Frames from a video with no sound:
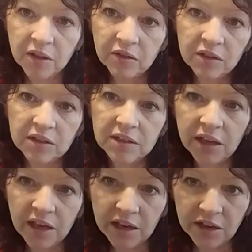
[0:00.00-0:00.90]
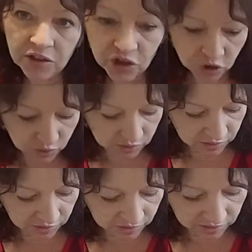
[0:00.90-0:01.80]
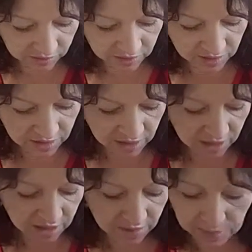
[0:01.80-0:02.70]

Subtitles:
the skin and the juices and